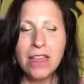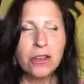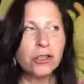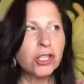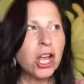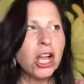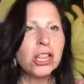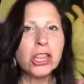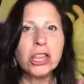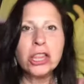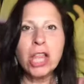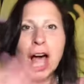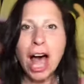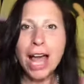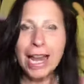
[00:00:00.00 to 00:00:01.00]
There's a
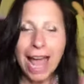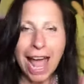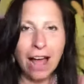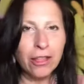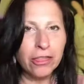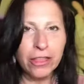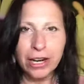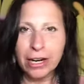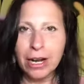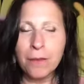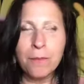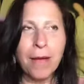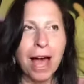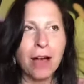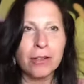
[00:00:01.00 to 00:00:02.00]
lot out there
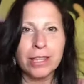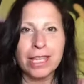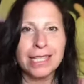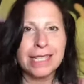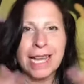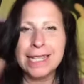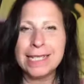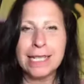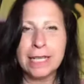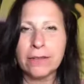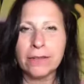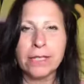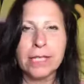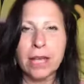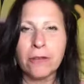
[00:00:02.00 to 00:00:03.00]
about this idea
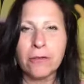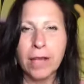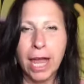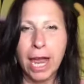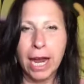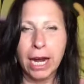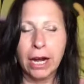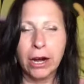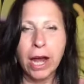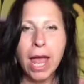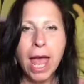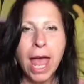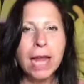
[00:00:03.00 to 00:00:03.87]
of self care,